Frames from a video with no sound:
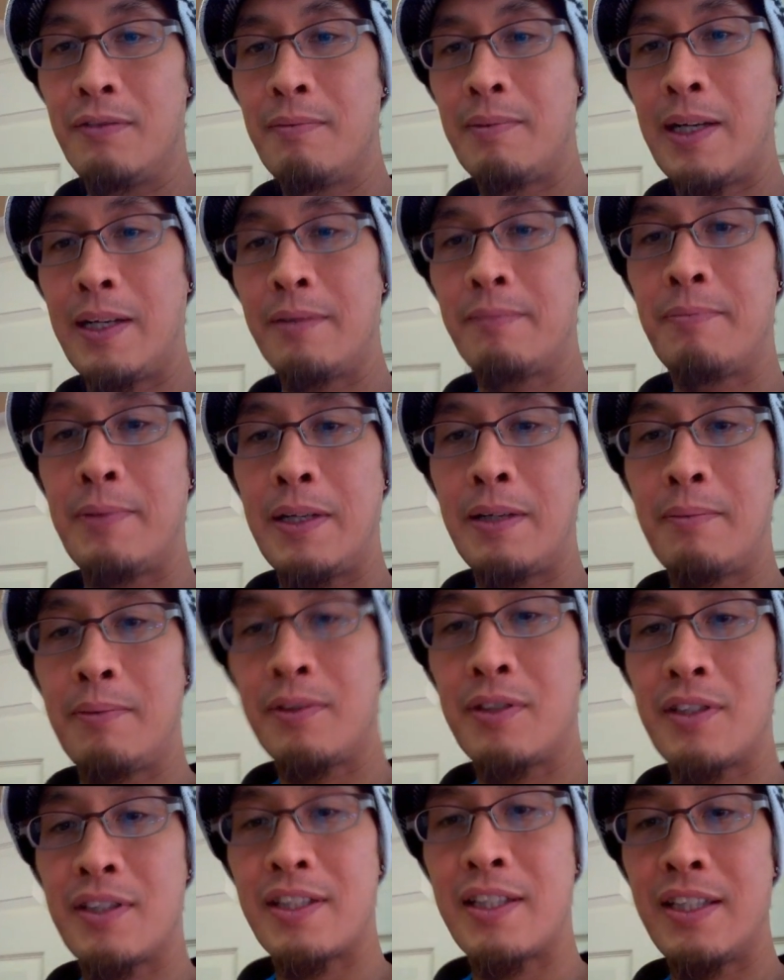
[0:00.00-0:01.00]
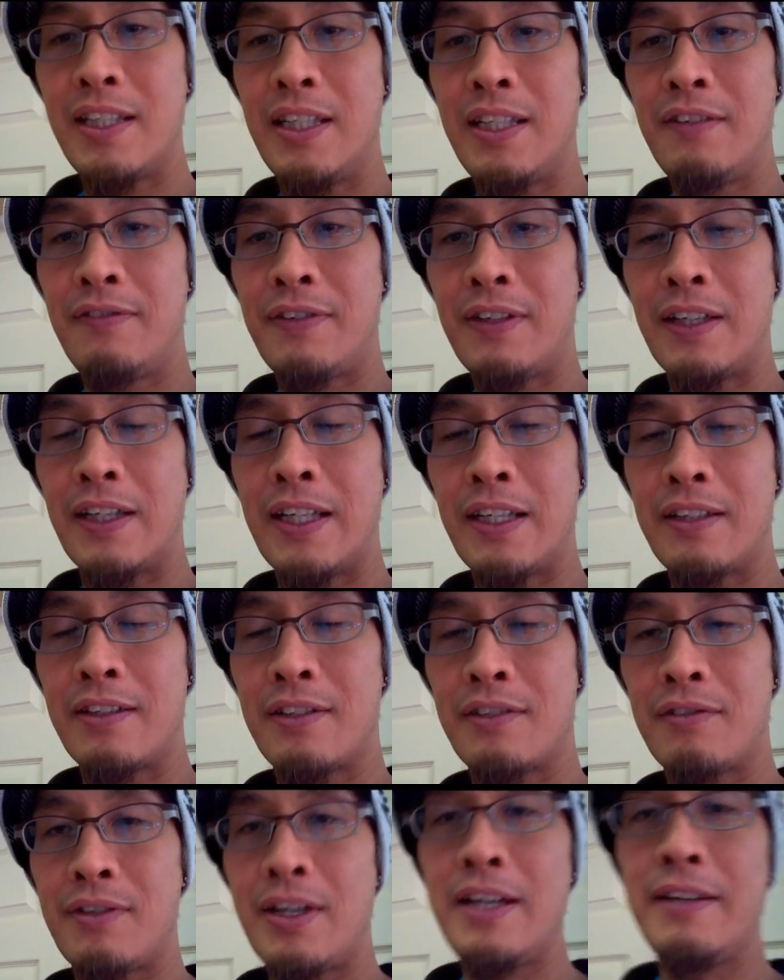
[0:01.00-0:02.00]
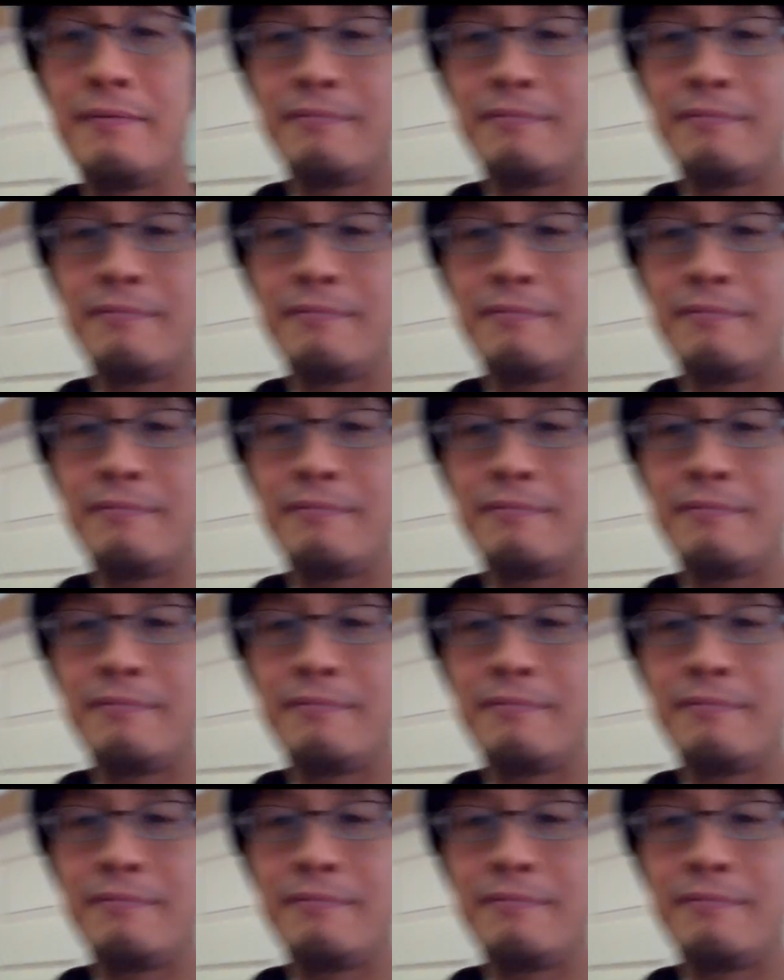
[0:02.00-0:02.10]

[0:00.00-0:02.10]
might be able to see if I get this right.